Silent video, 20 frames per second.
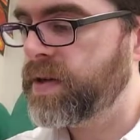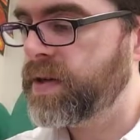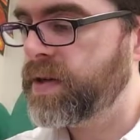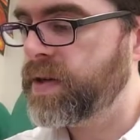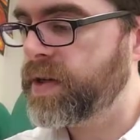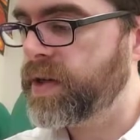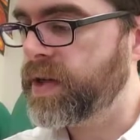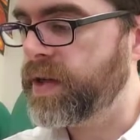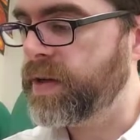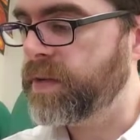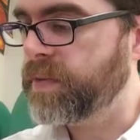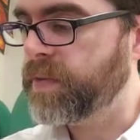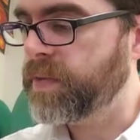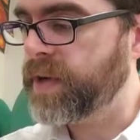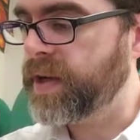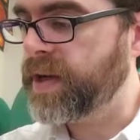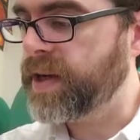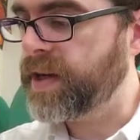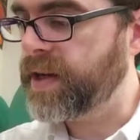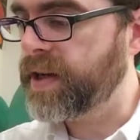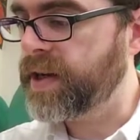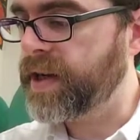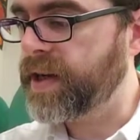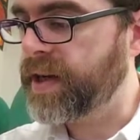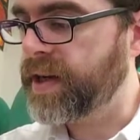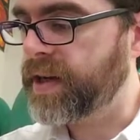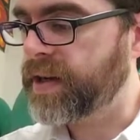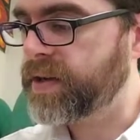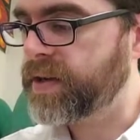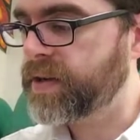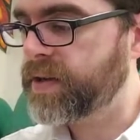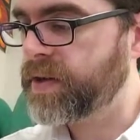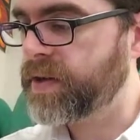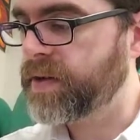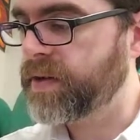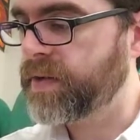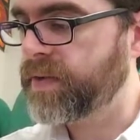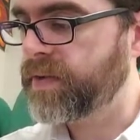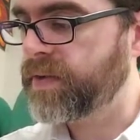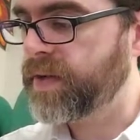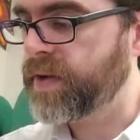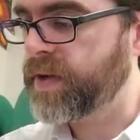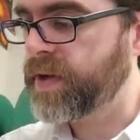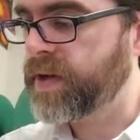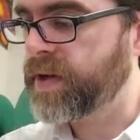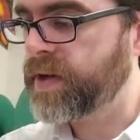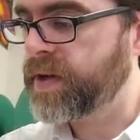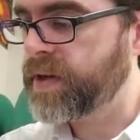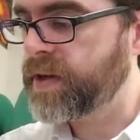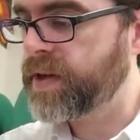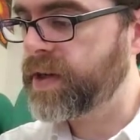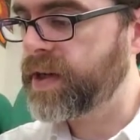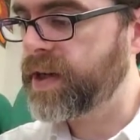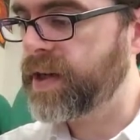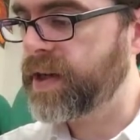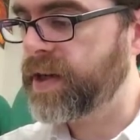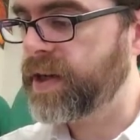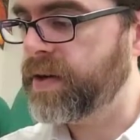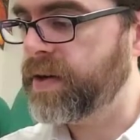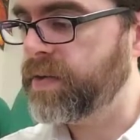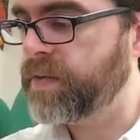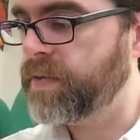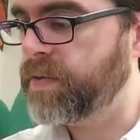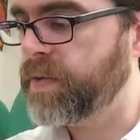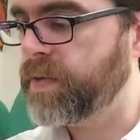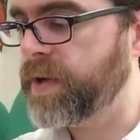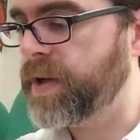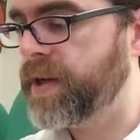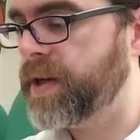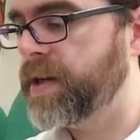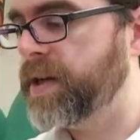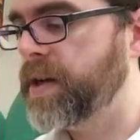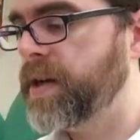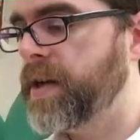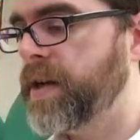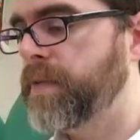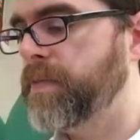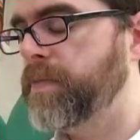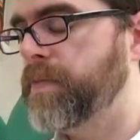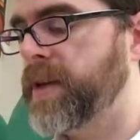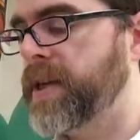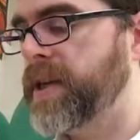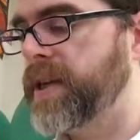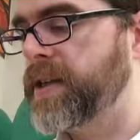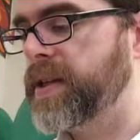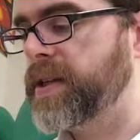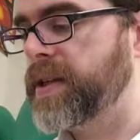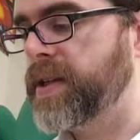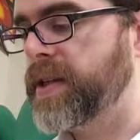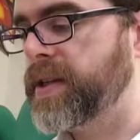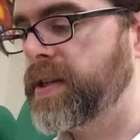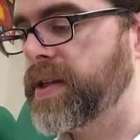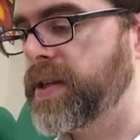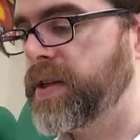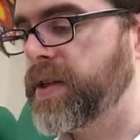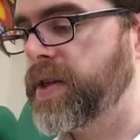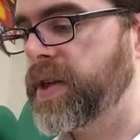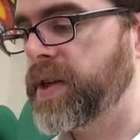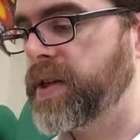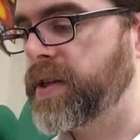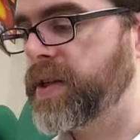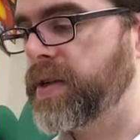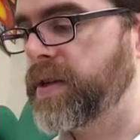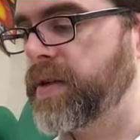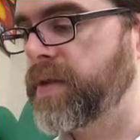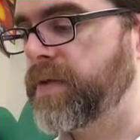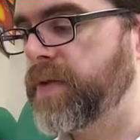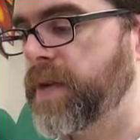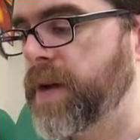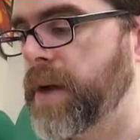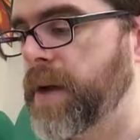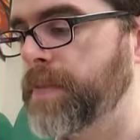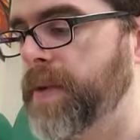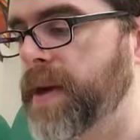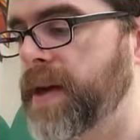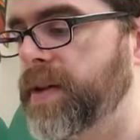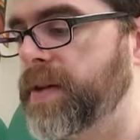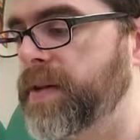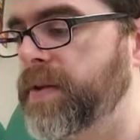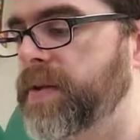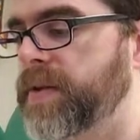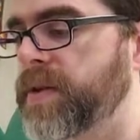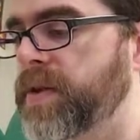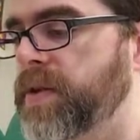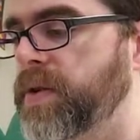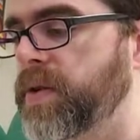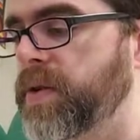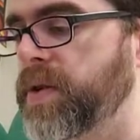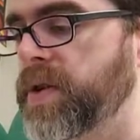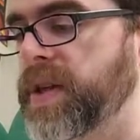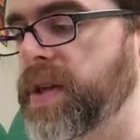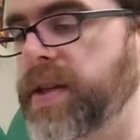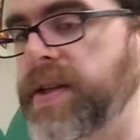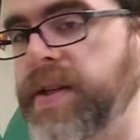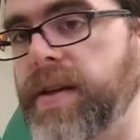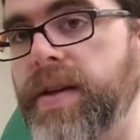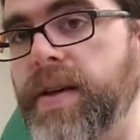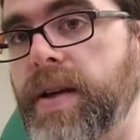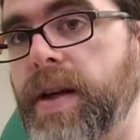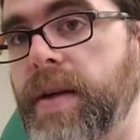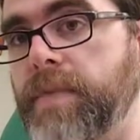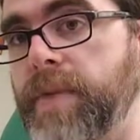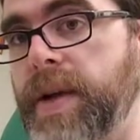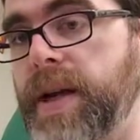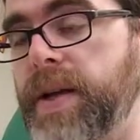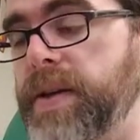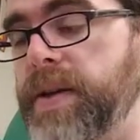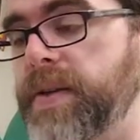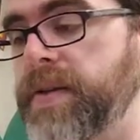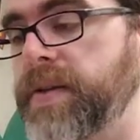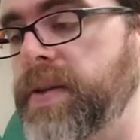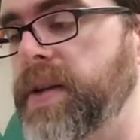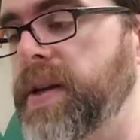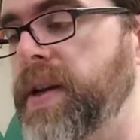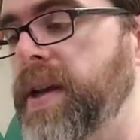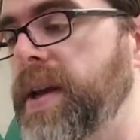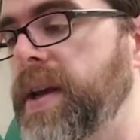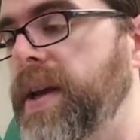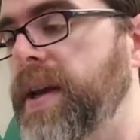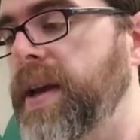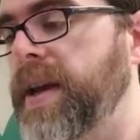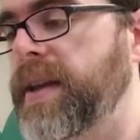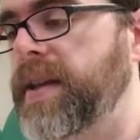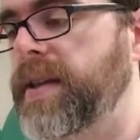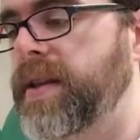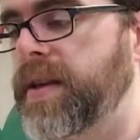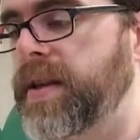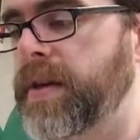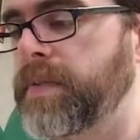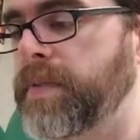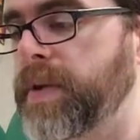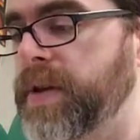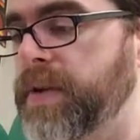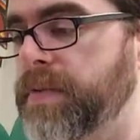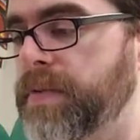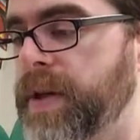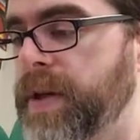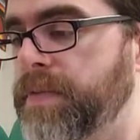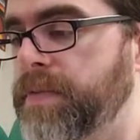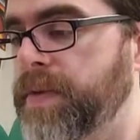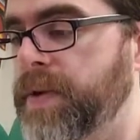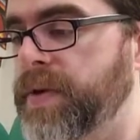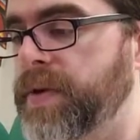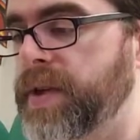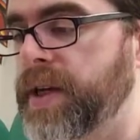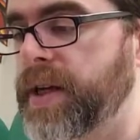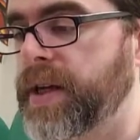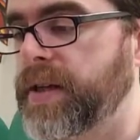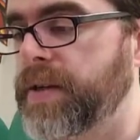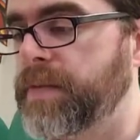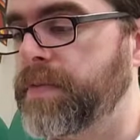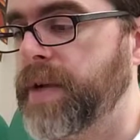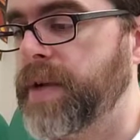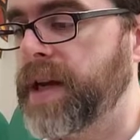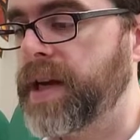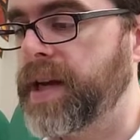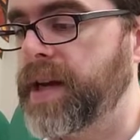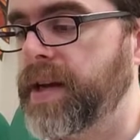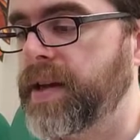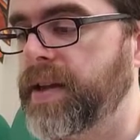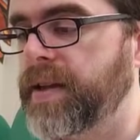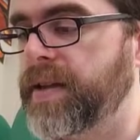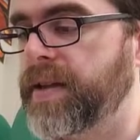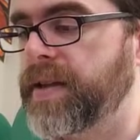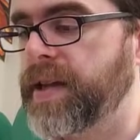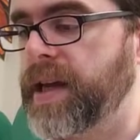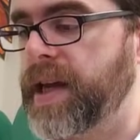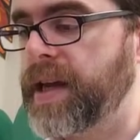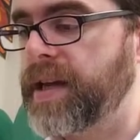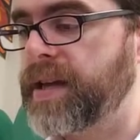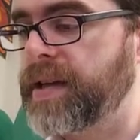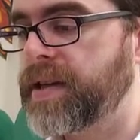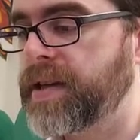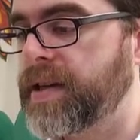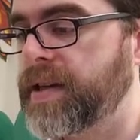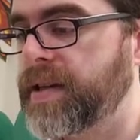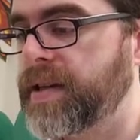t1x over t1, because it's adjacent over hypotenuse, so adjacent hypotenuse, and then I multiplied both sides by that